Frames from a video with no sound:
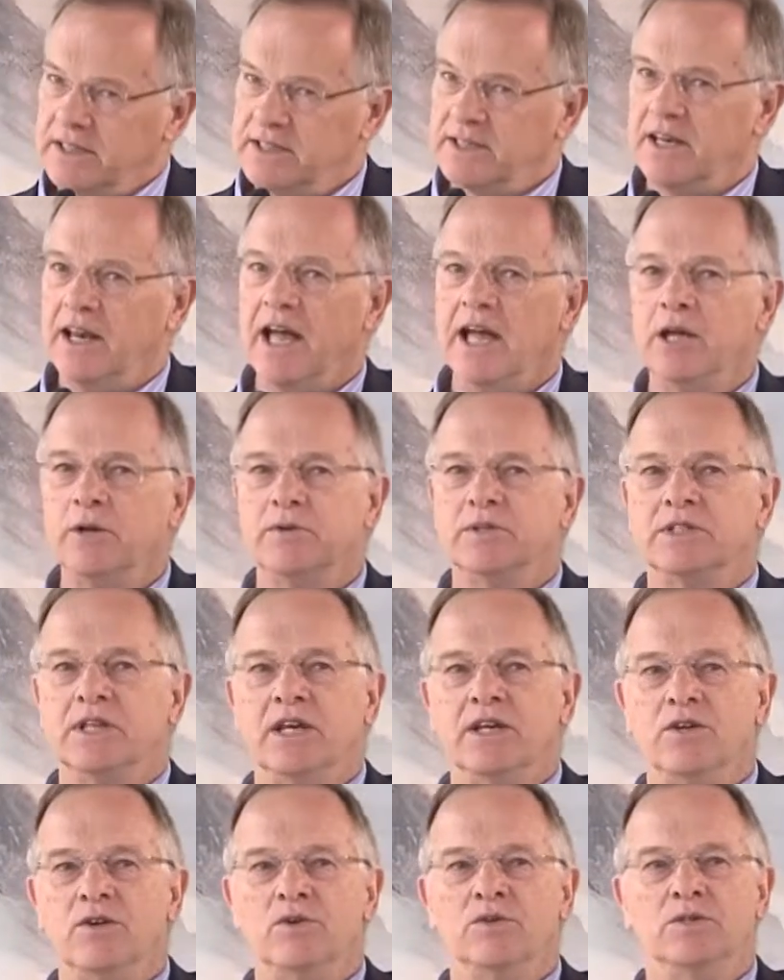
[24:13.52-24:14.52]
that's the language
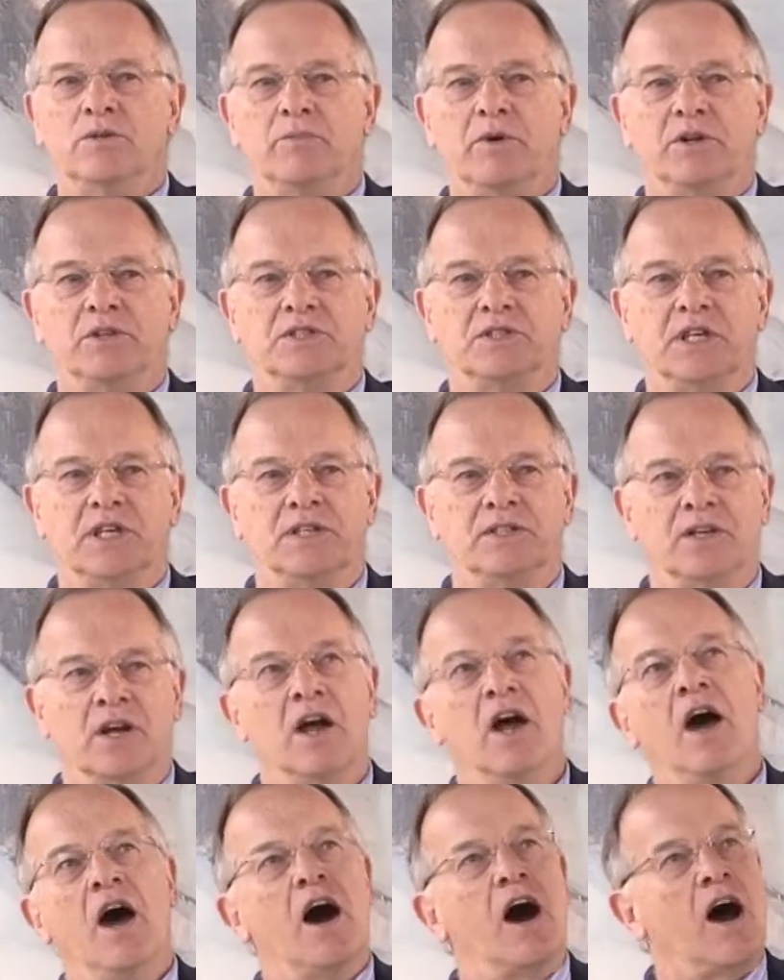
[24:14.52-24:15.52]
they used about Caesar.
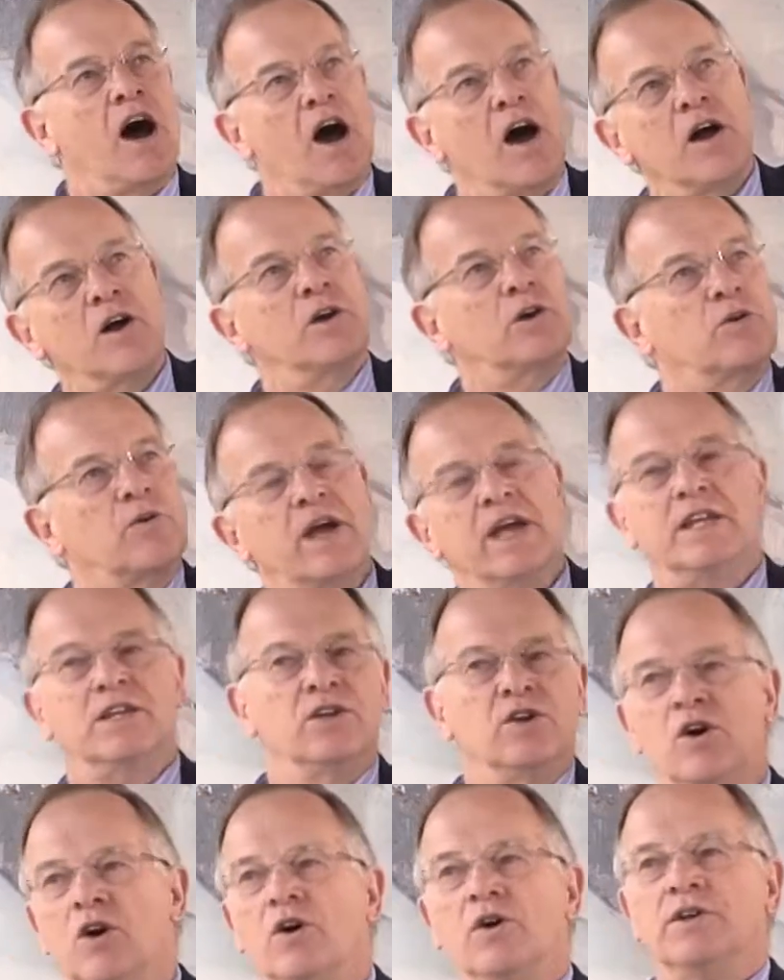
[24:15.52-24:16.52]
Our
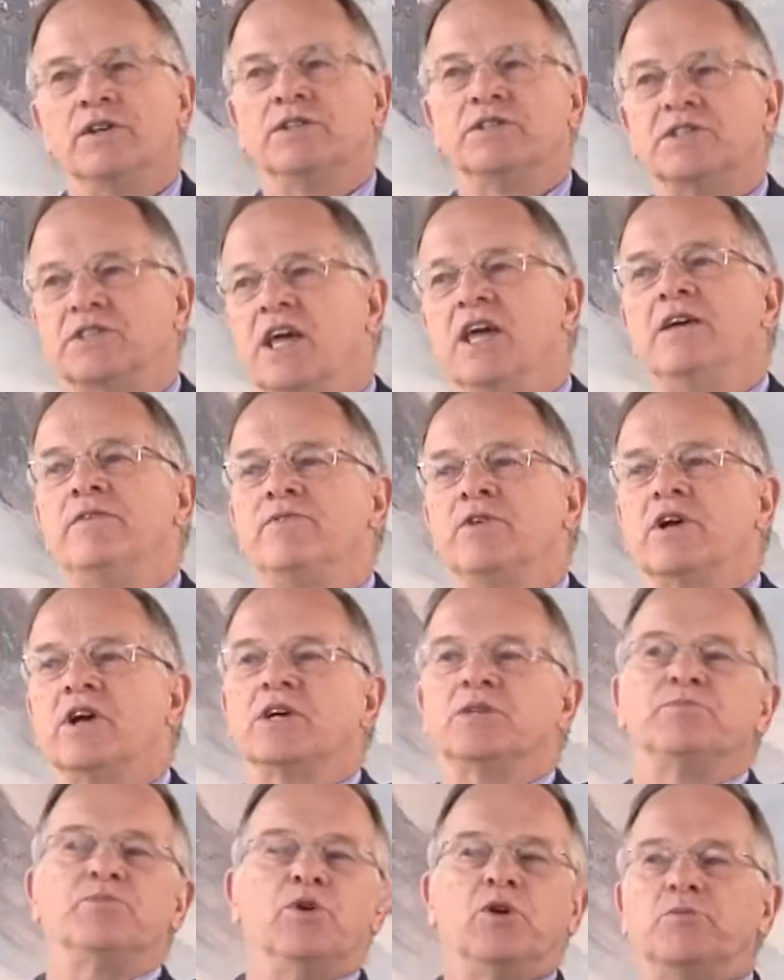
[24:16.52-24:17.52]
great God and Savior
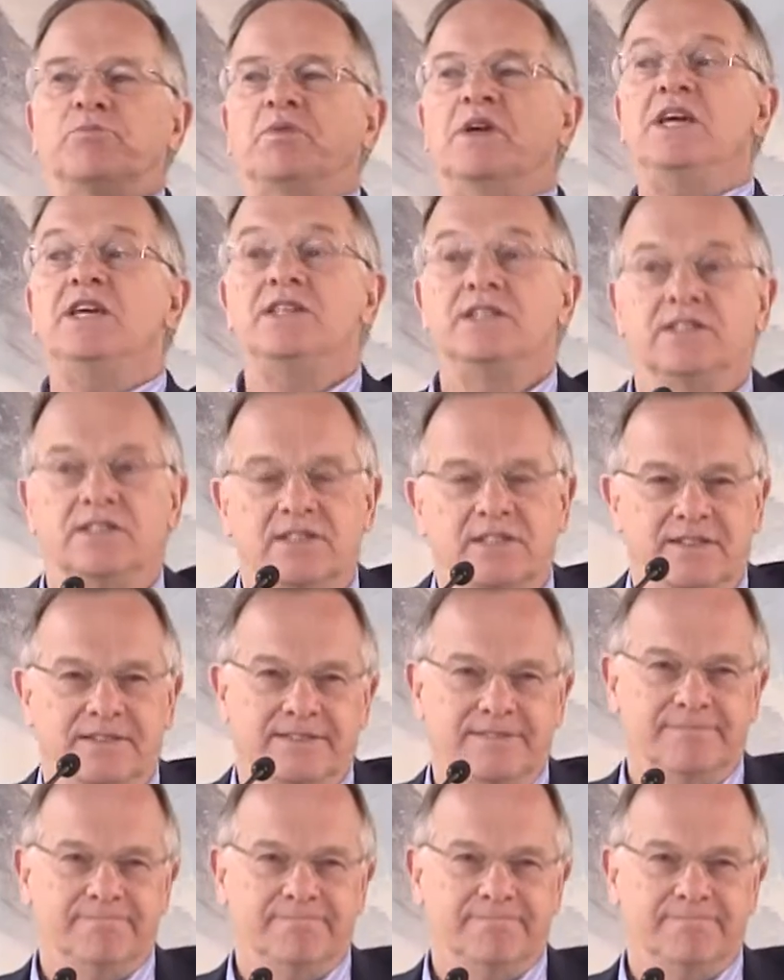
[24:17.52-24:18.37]
has brought peace.